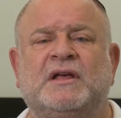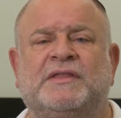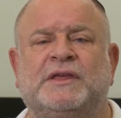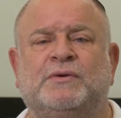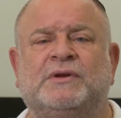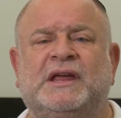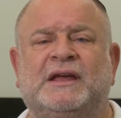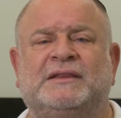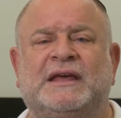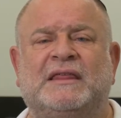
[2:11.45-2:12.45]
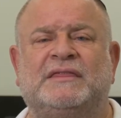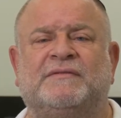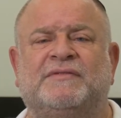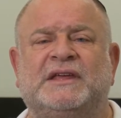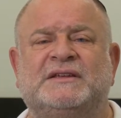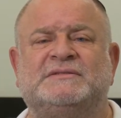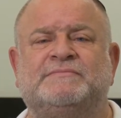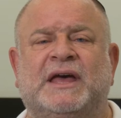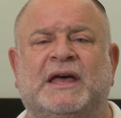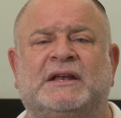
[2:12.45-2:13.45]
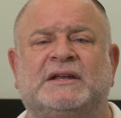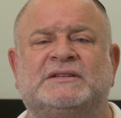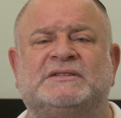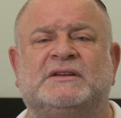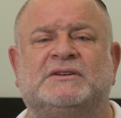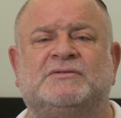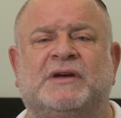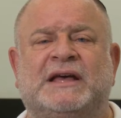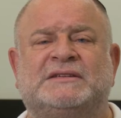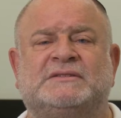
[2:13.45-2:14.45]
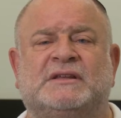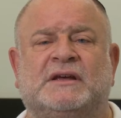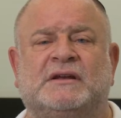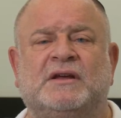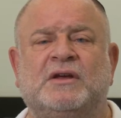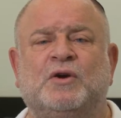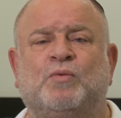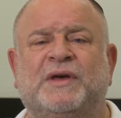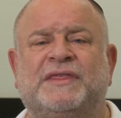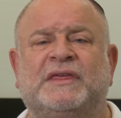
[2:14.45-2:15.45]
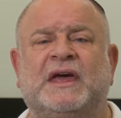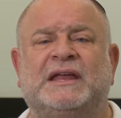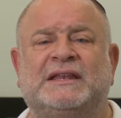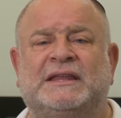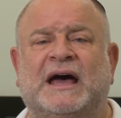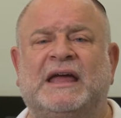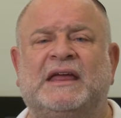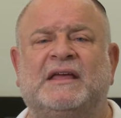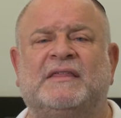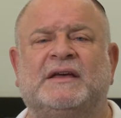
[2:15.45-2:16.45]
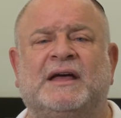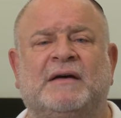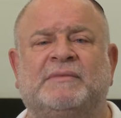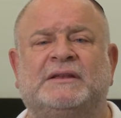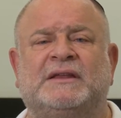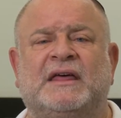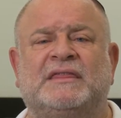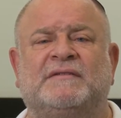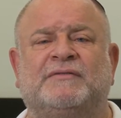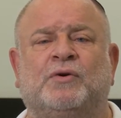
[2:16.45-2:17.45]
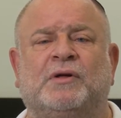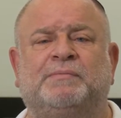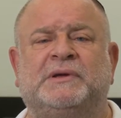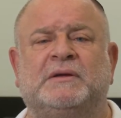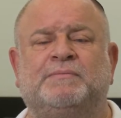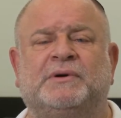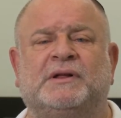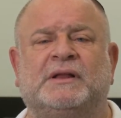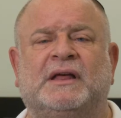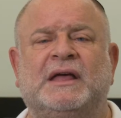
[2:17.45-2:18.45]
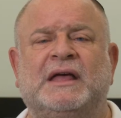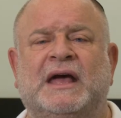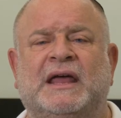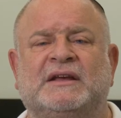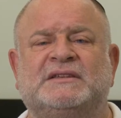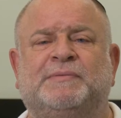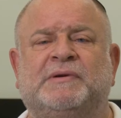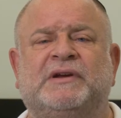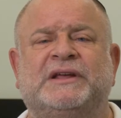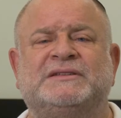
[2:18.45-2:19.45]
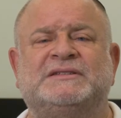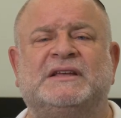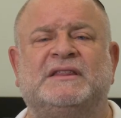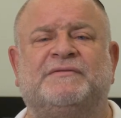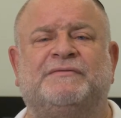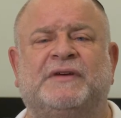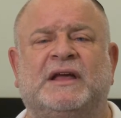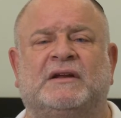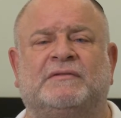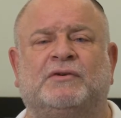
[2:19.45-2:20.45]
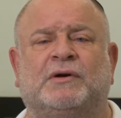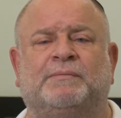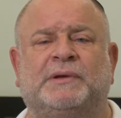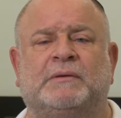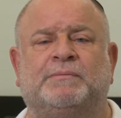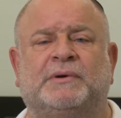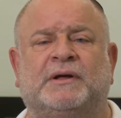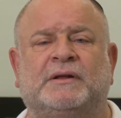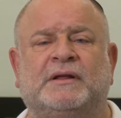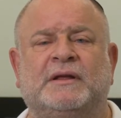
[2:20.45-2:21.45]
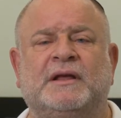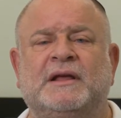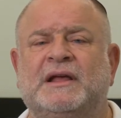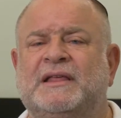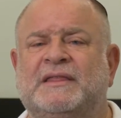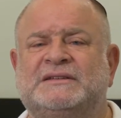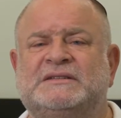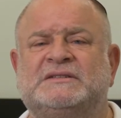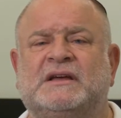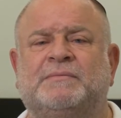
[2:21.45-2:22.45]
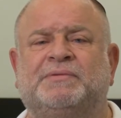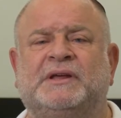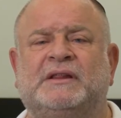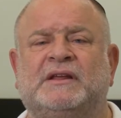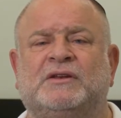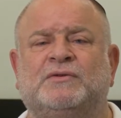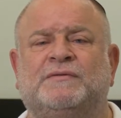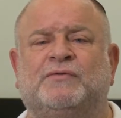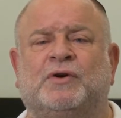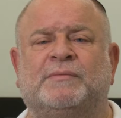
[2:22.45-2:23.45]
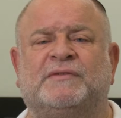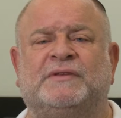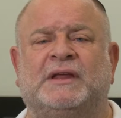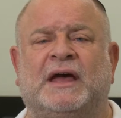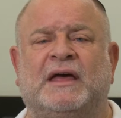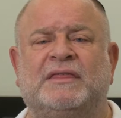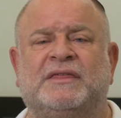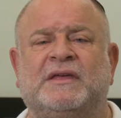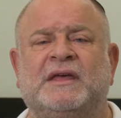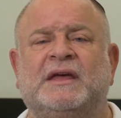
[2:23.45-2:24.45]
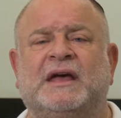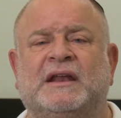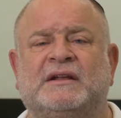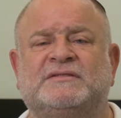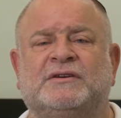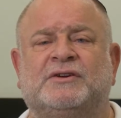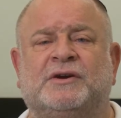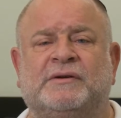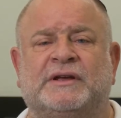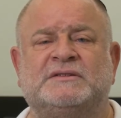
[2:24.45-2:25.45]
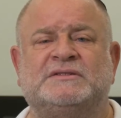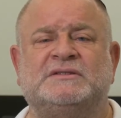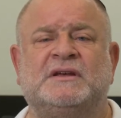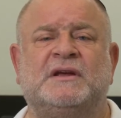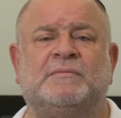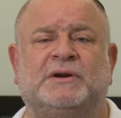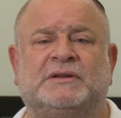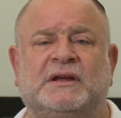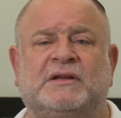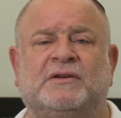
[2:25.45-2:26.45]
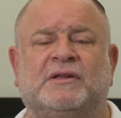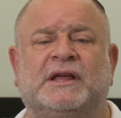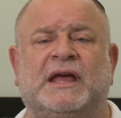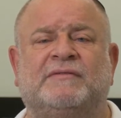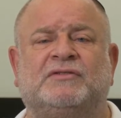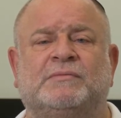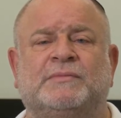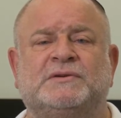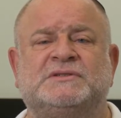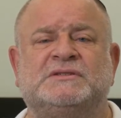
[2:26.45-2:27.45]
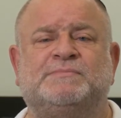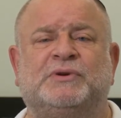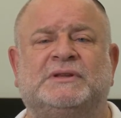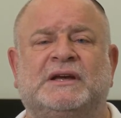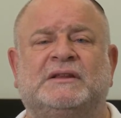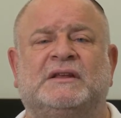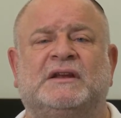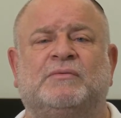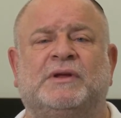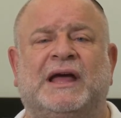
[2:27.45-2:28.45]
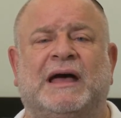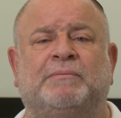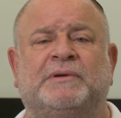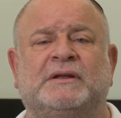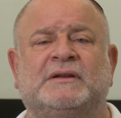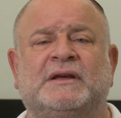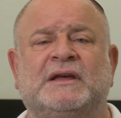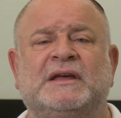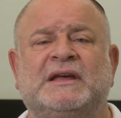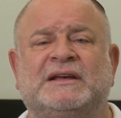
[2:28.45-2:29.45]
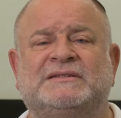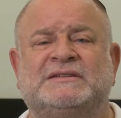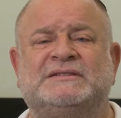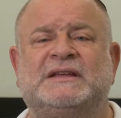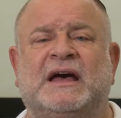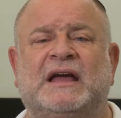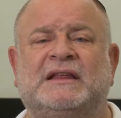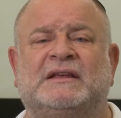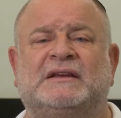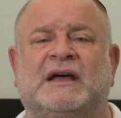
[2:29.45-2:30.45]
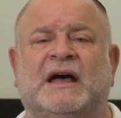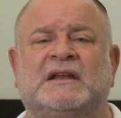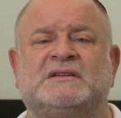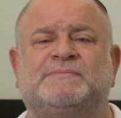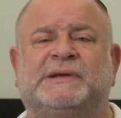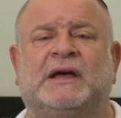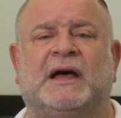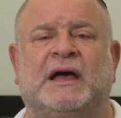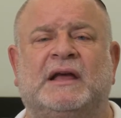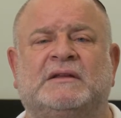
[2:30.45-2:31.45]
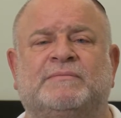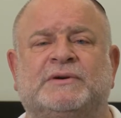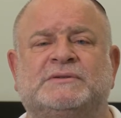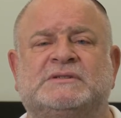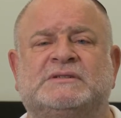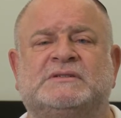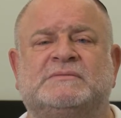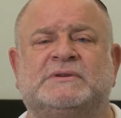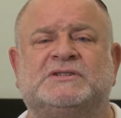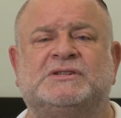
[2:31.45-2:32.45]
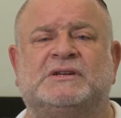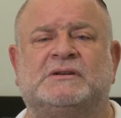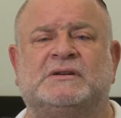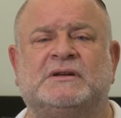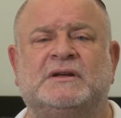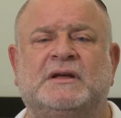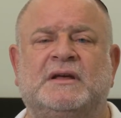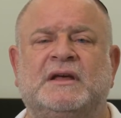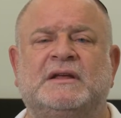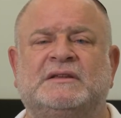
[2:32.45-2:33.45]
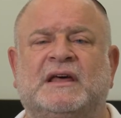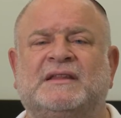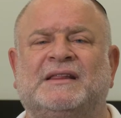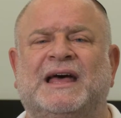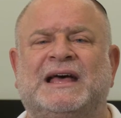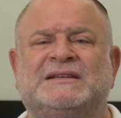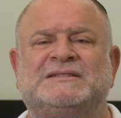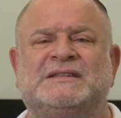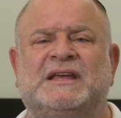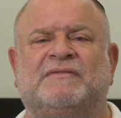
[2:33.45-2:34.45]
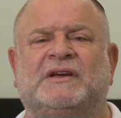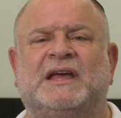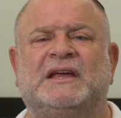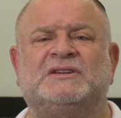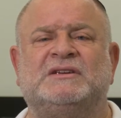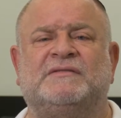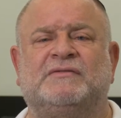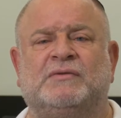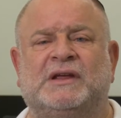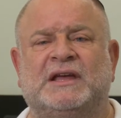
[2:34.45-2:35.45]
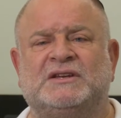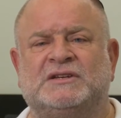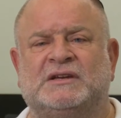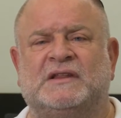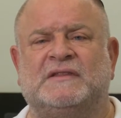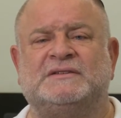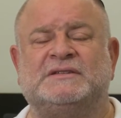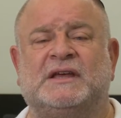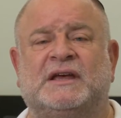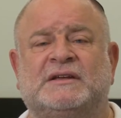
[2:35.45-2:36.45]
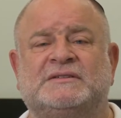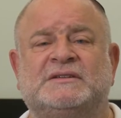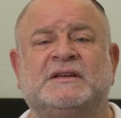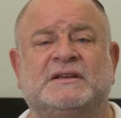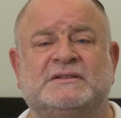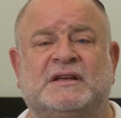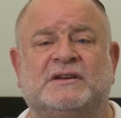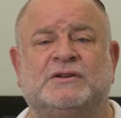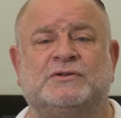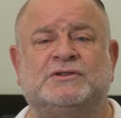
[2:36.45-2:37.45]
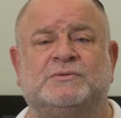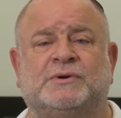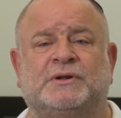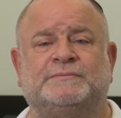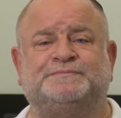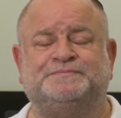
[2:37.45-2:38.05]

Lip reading: The unique death of these men is contrasted with dying the common death of all people and experiencing the fate of all people. This is a completely new form of death, and its occurrence, particularly after Moses predicted it would happen, is a sign that God is behind Moses' mission. Nonetheless, the evocation of creation in this case is unusual.